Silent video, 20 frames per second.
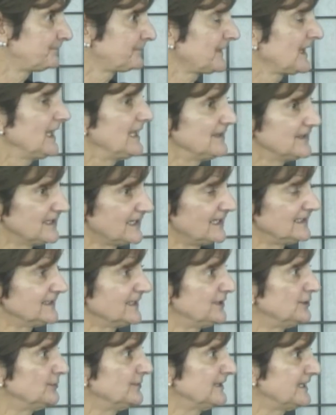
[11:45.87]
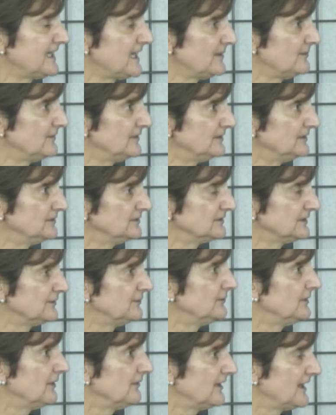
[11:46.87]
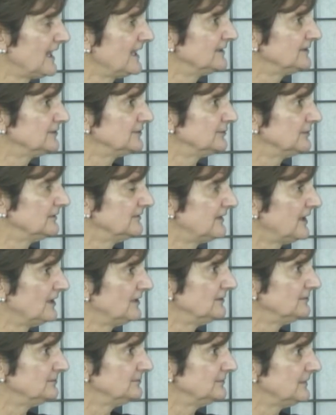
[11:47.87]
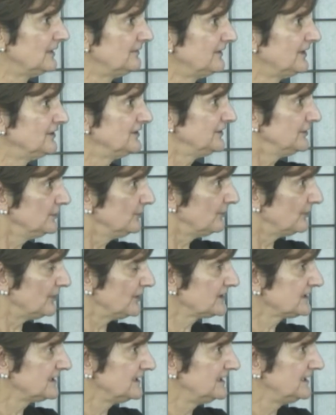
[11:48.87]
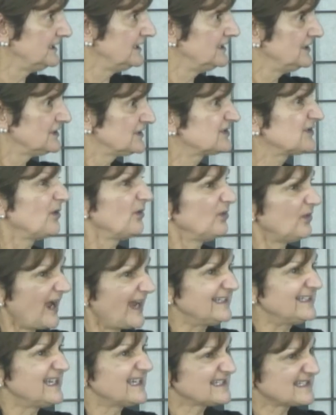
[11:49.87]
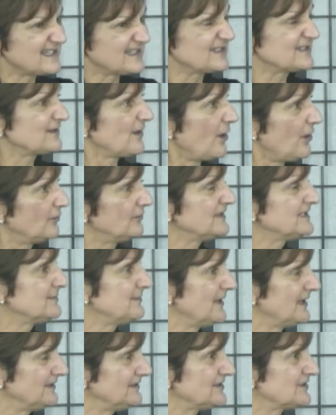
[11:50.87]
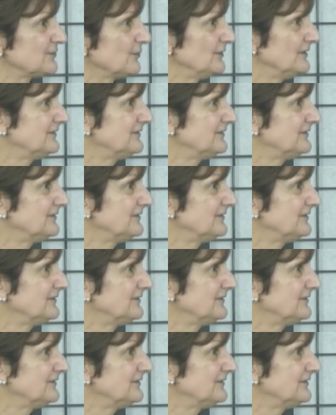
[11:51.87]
and then I later became the literary editor of our yearbook. So I guess it's always been sort of